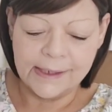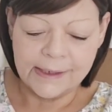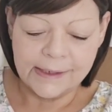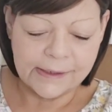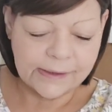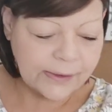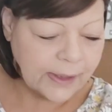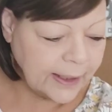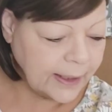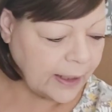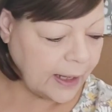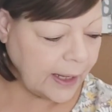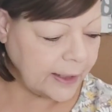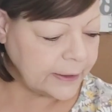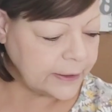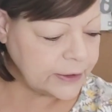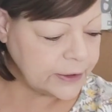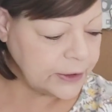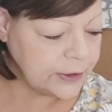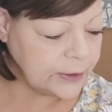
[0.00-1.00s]
So I
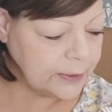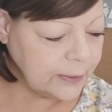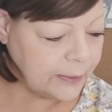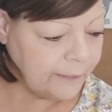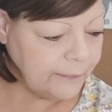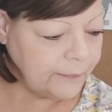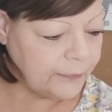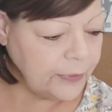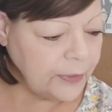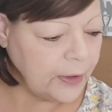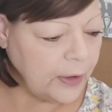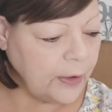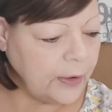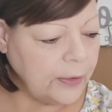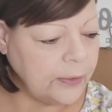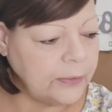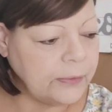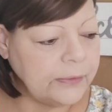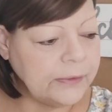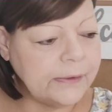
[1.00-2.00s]
got two of
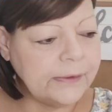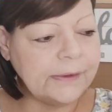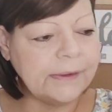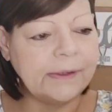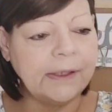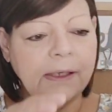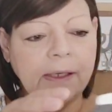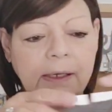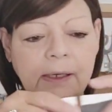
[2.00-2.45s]
those.